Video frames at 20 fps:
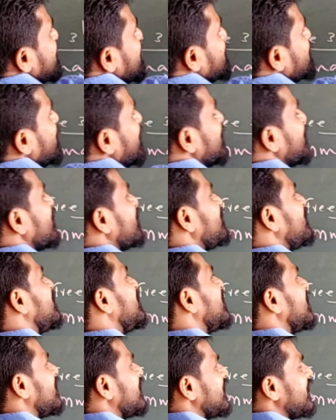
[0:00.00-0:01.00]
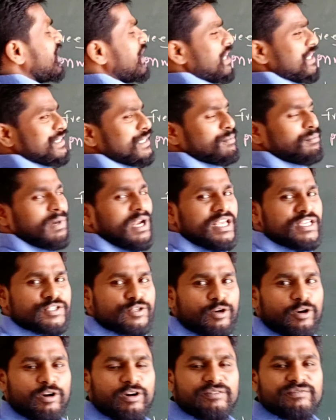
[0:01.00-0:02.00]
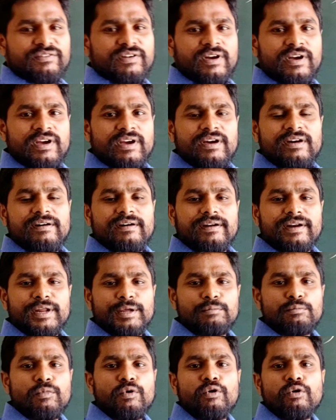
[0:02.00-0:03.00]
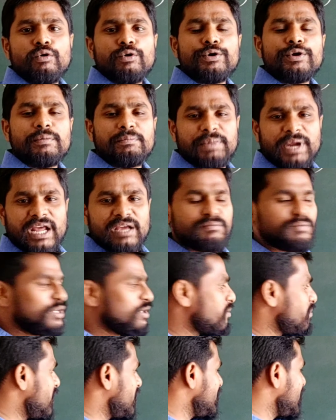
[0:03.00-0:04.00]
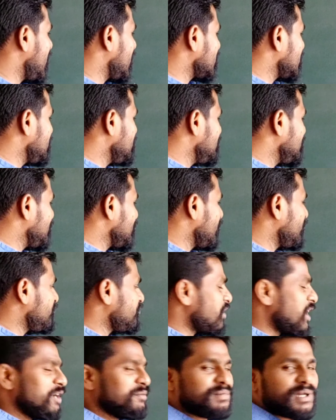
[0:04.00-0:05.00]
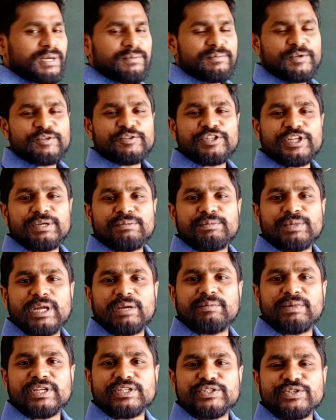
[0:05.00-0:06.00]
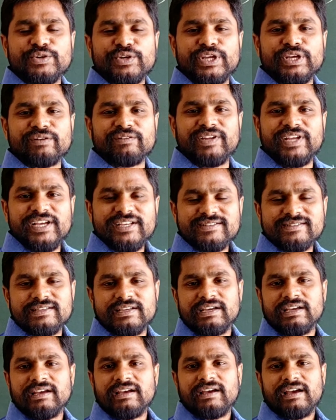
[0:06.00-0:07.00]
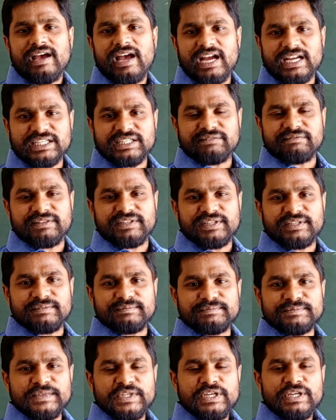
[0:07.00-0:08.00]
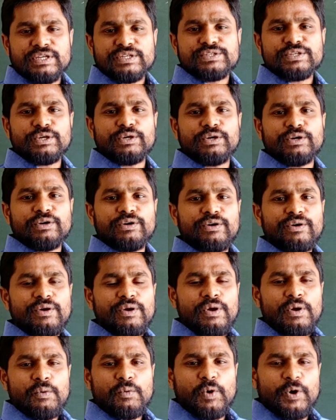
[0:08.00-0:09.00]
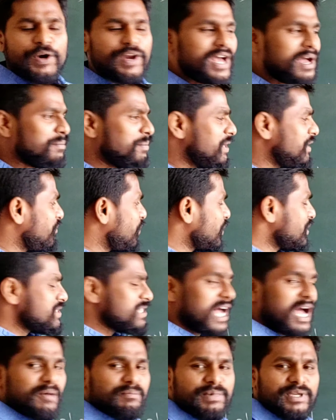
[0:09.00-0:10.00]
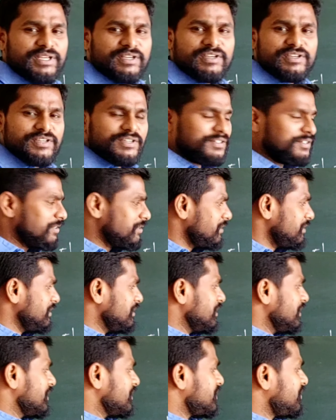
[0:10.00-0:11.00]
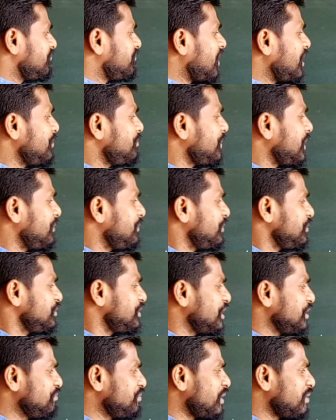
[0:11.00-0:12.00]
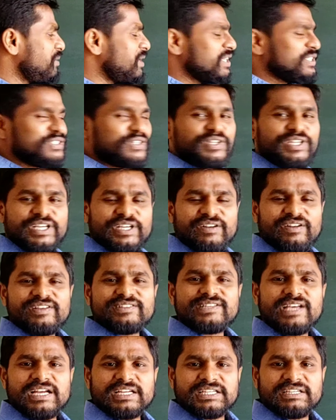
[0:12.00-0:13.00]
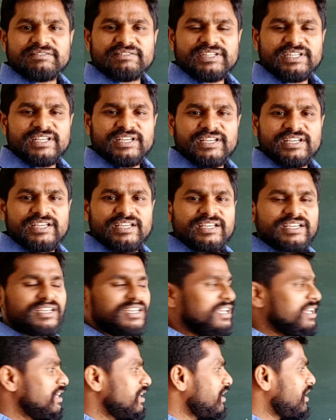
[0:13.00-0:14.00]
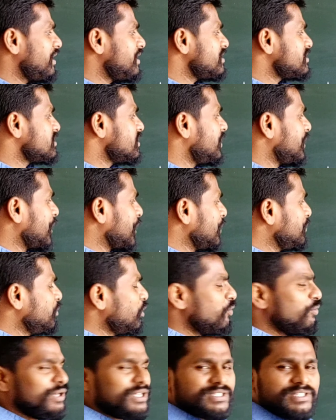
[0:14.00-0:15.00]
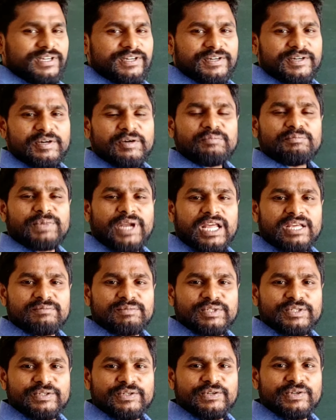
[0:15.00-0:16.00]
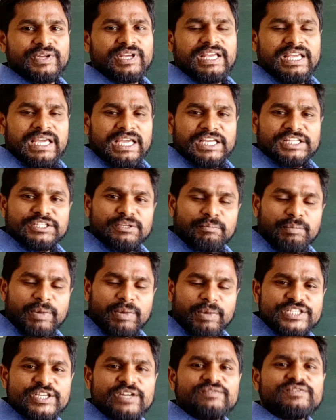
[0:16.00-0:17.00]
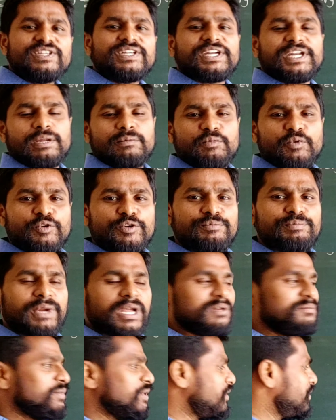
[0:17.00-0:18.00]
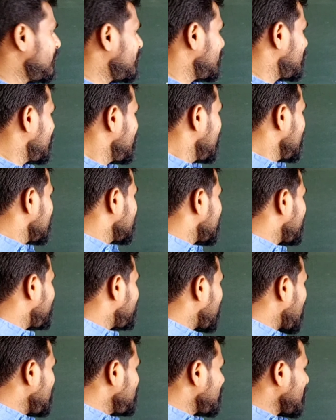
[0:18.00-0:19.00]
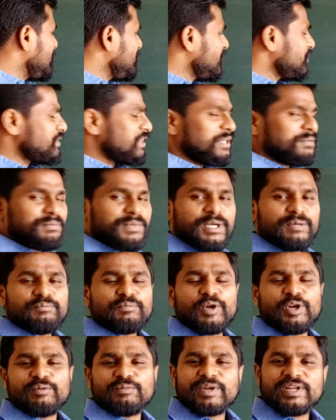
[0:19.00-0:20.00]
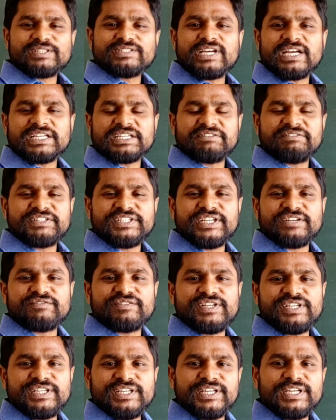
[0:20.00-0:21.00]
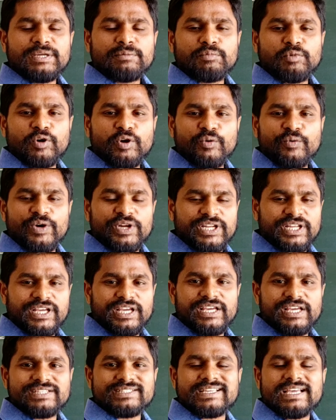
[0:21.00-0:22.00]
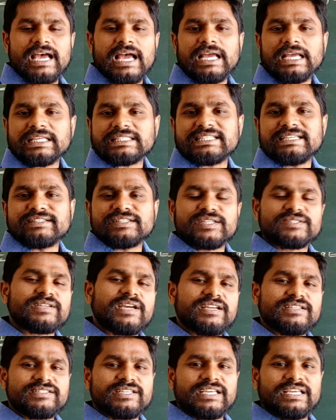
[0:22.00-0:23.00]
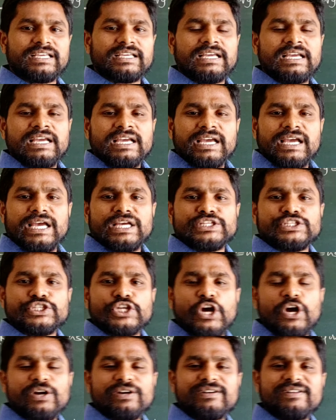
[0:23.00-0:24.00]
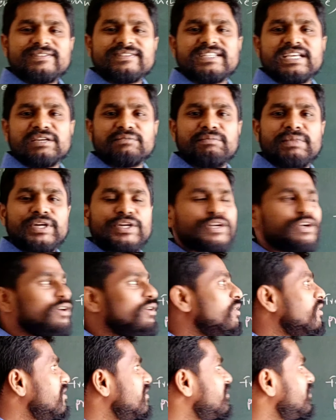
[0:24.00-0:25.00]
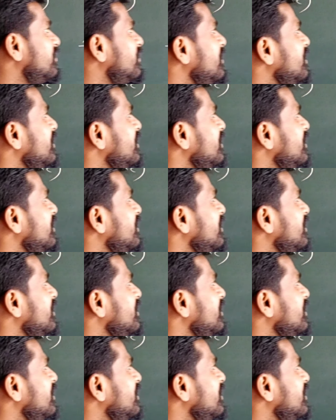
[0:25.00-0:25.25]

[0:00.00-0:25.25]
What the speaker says: segment of DNA in the place of removed primer by the activity of 5' to 3' exonuclease activity. So what is happening here? The 5' to 3' exonuclease activity is removing the primer. In the place of that removed primer, the 5' to 3' polymerase activity of DNA pol 1 is synthesizing a short segment of